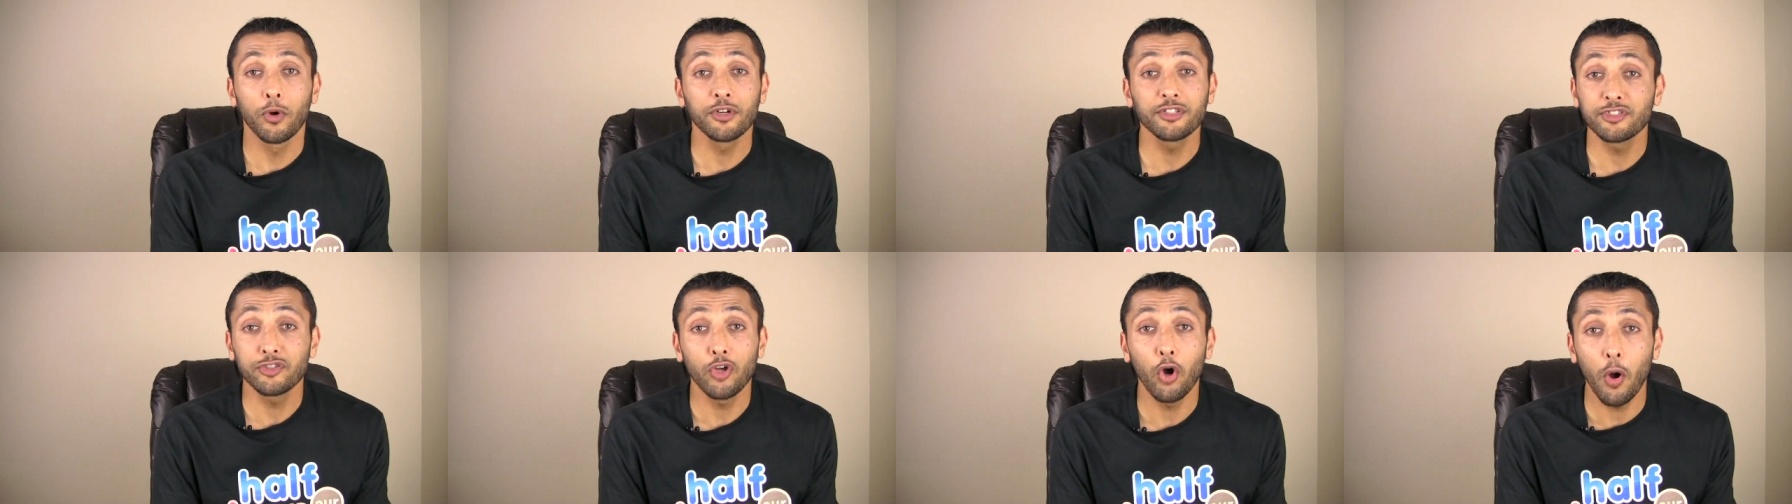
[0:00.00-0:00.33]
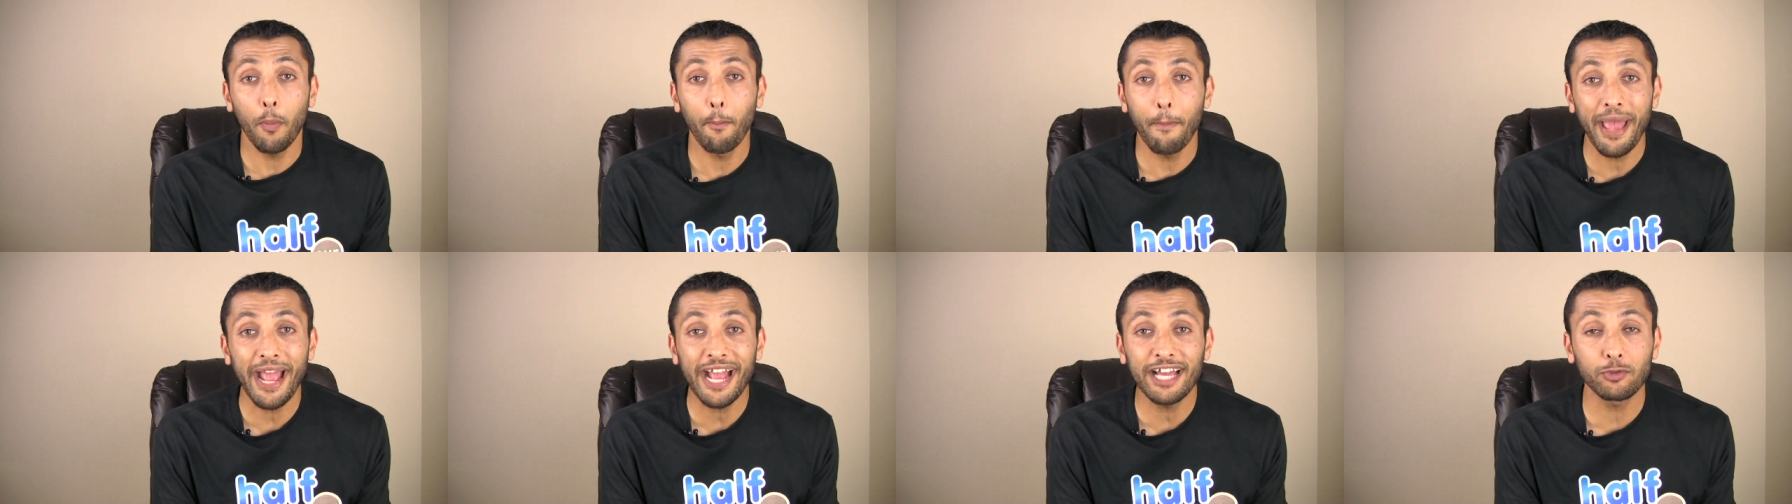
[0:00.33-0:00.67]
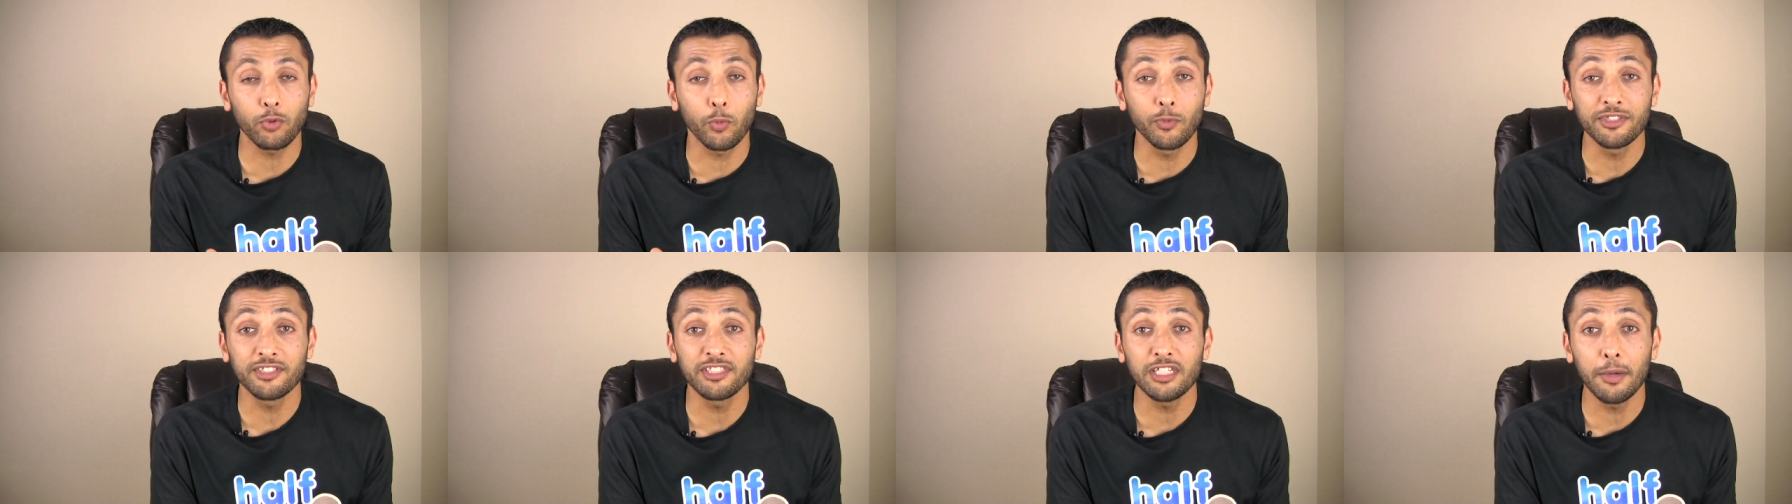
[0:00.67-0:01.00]
We're so amazed
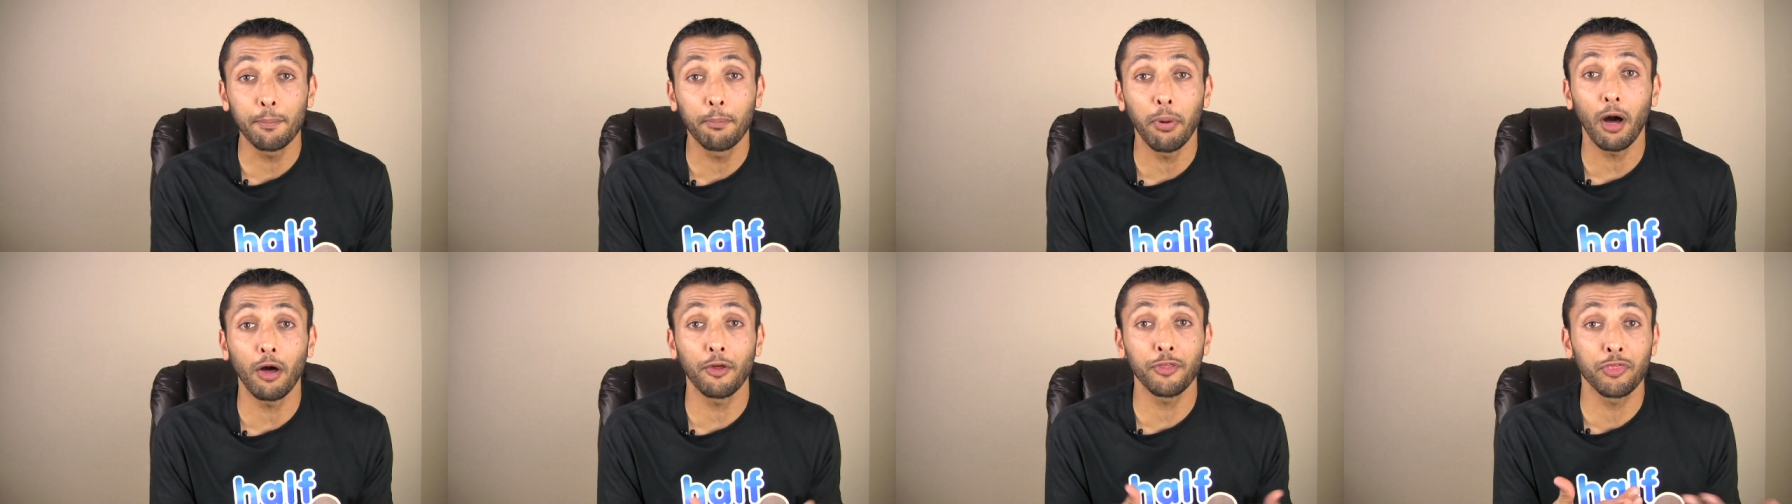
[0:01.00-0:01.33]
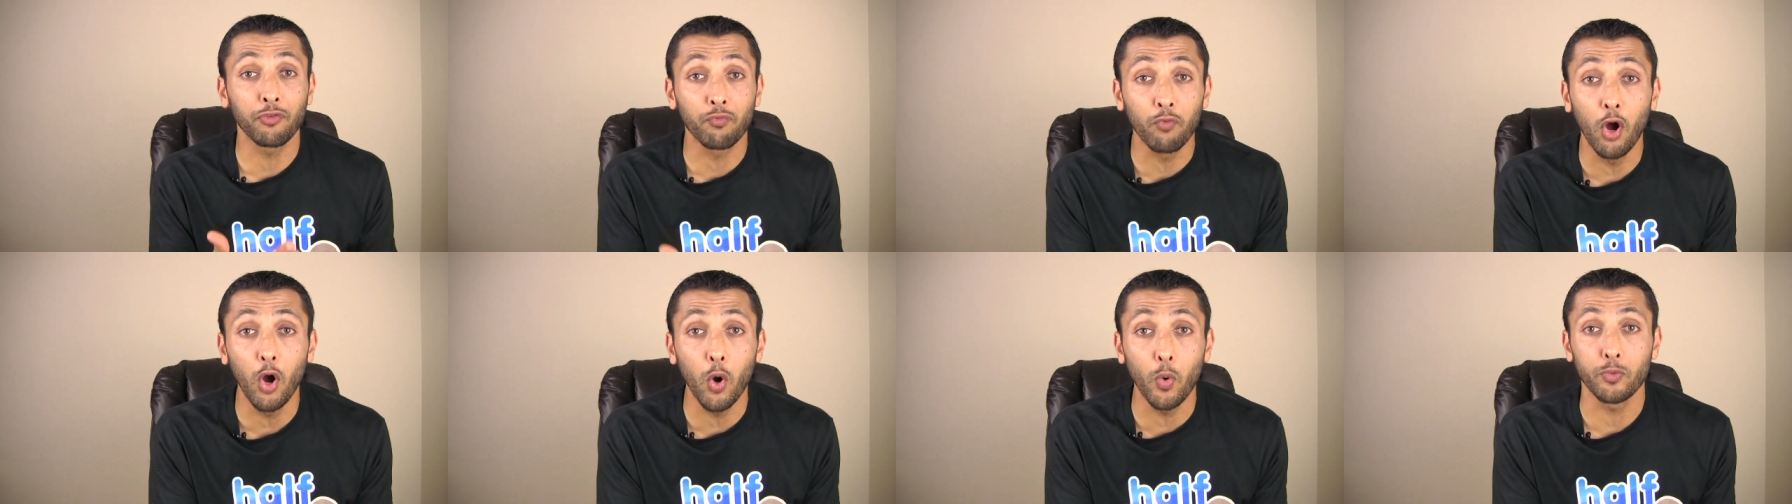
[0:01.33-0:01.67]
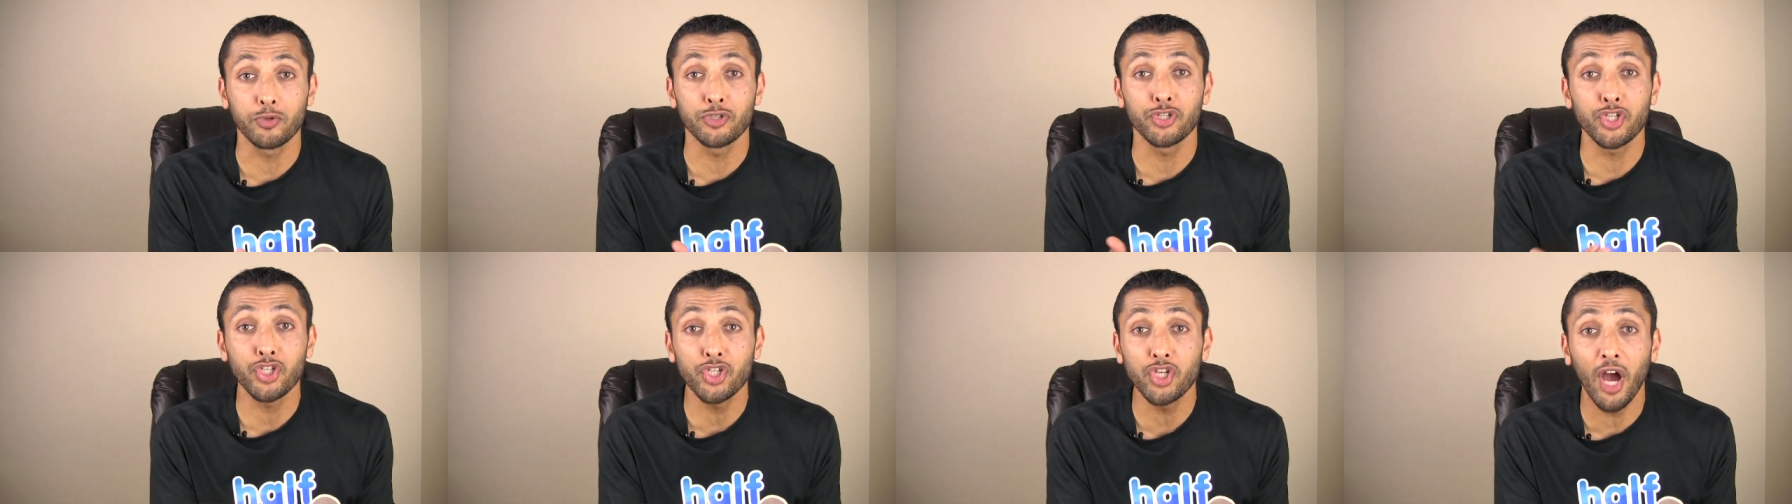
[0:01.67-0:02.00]
when we see a ball
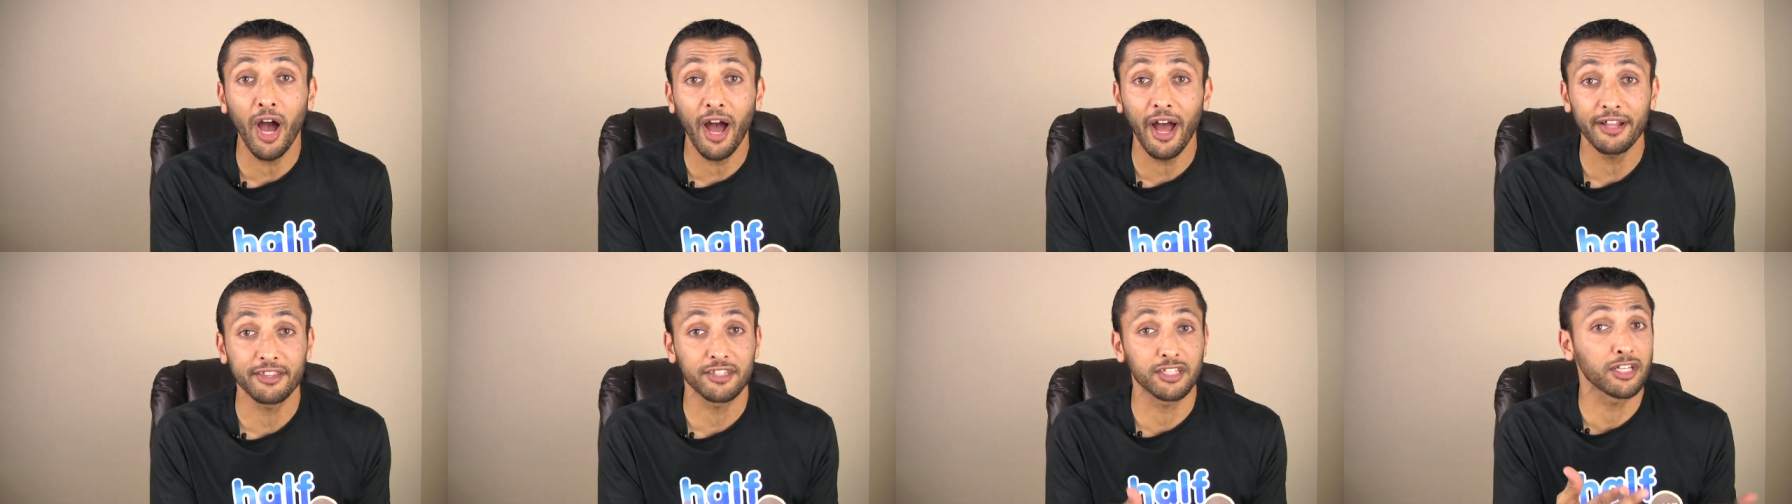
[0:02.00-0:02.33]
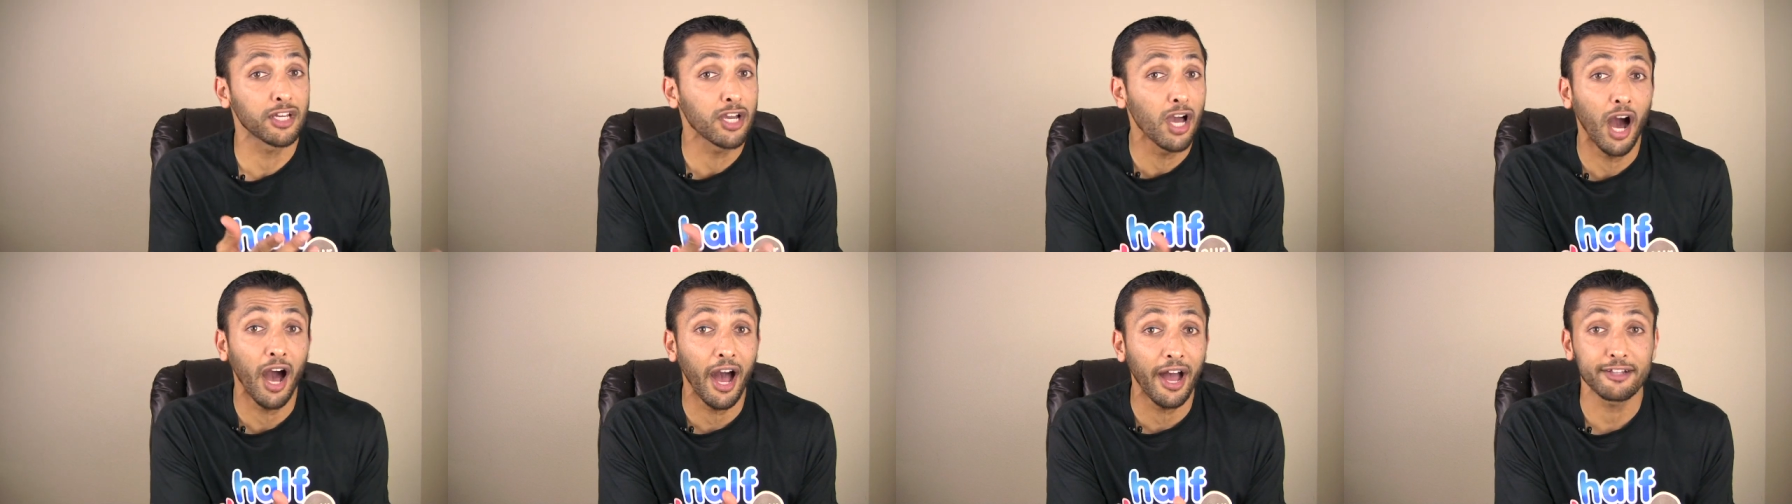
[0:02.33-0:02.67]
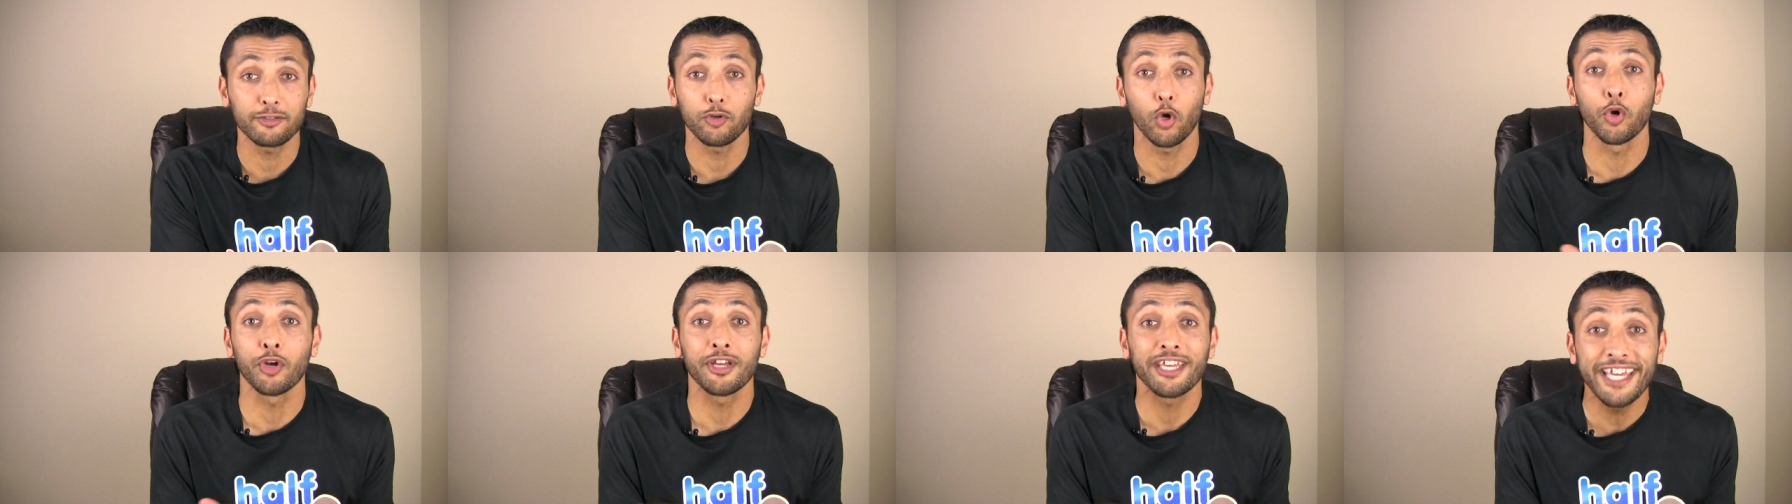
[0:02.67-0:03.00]
thrown, shot,
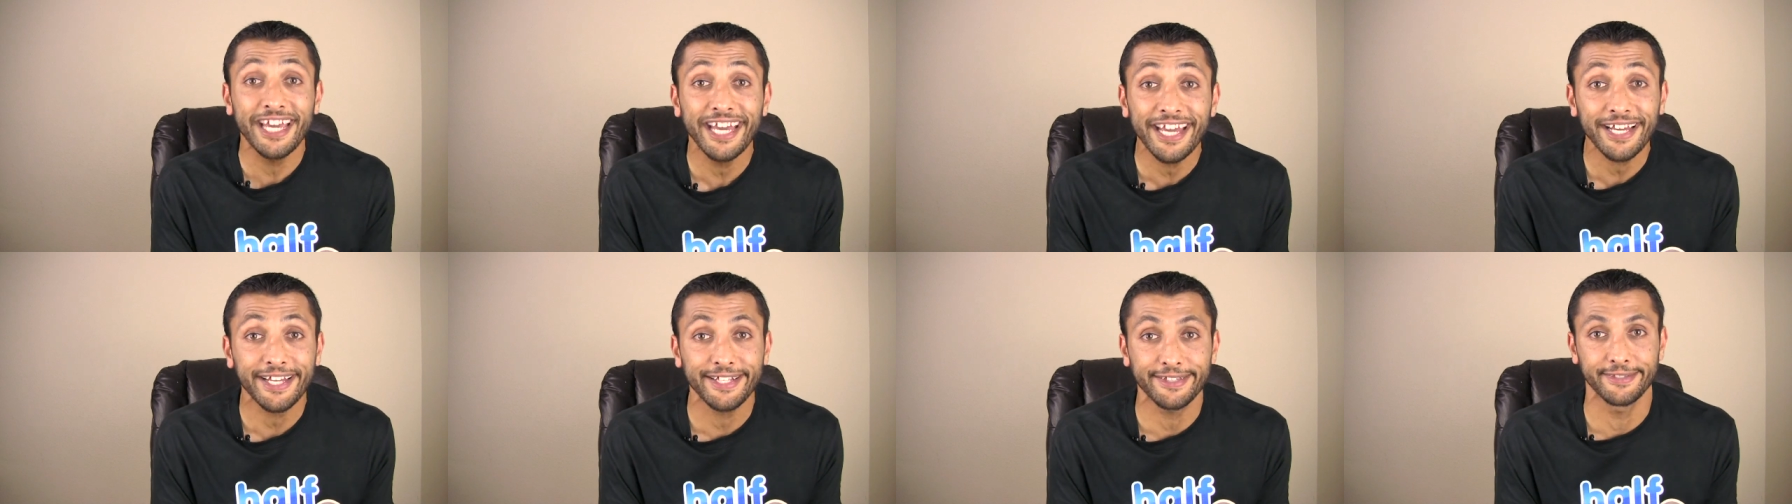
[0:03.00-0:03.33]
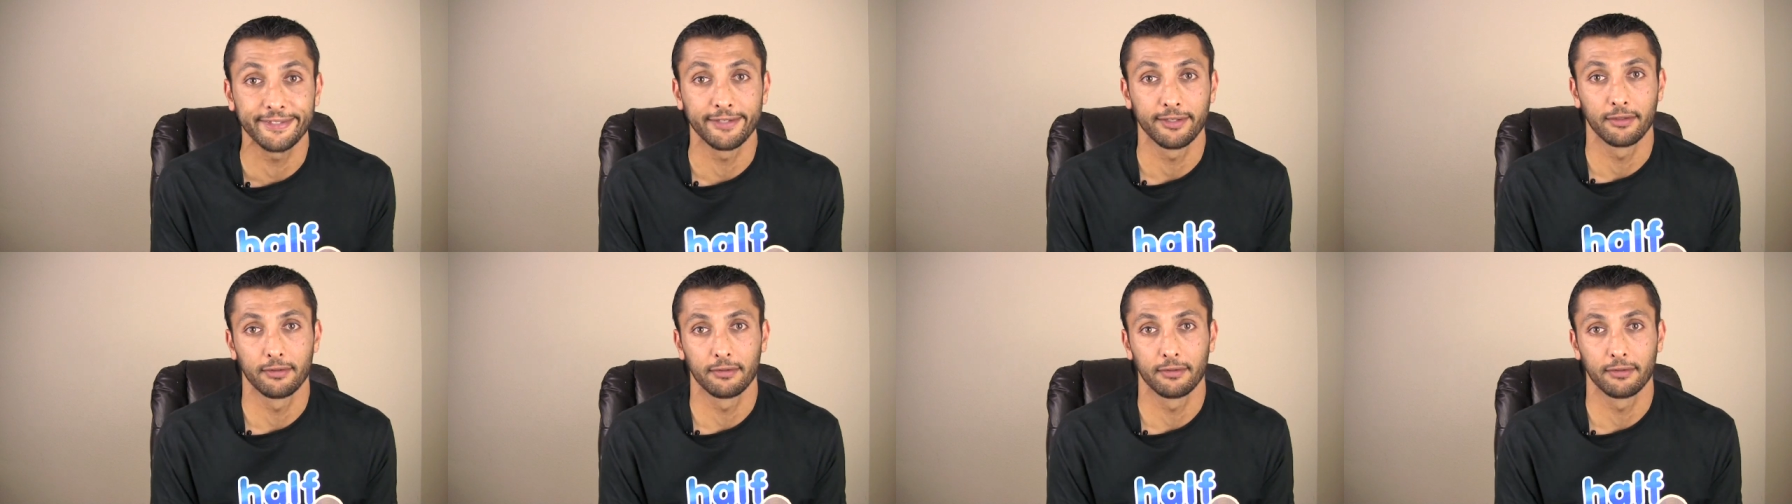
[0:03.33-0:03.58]
cut, or kicked.